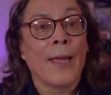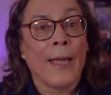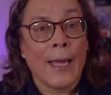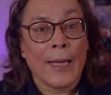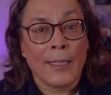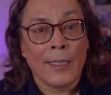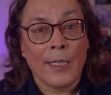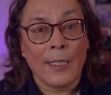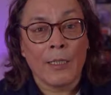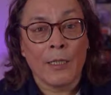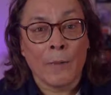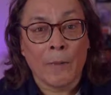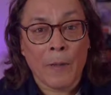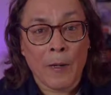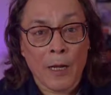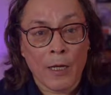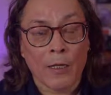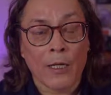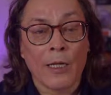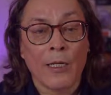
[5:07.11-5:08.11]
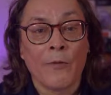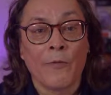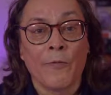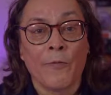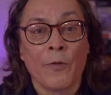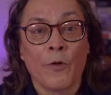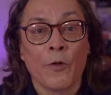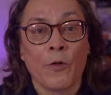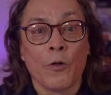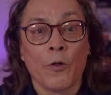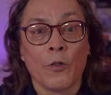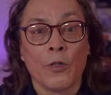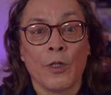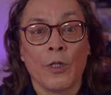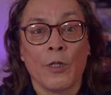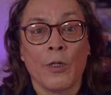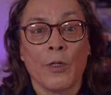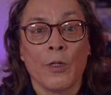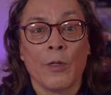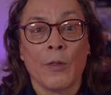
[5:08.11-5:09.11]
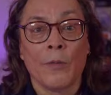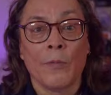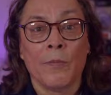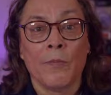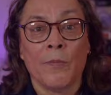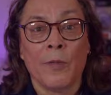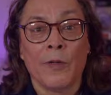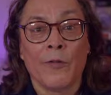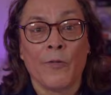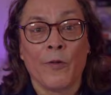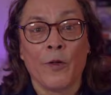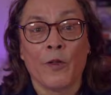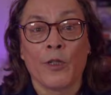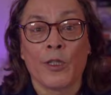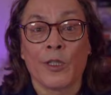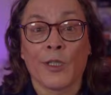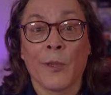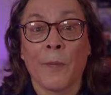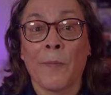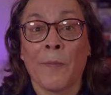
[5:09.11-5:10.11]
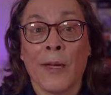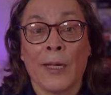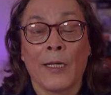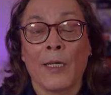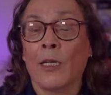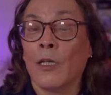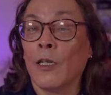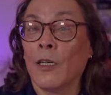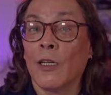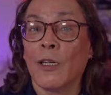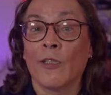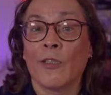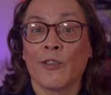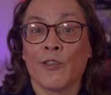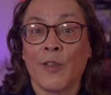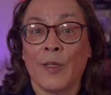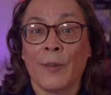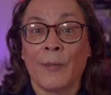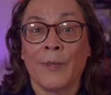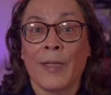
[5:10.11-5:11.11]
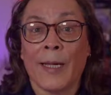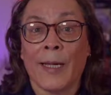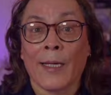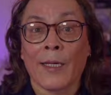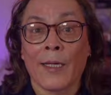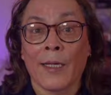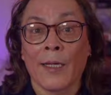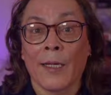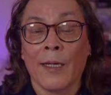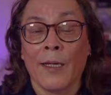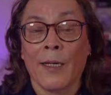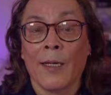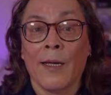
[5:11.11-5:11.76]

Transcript: and then the plugin for the Bitfocus Companion on the Stream Deck,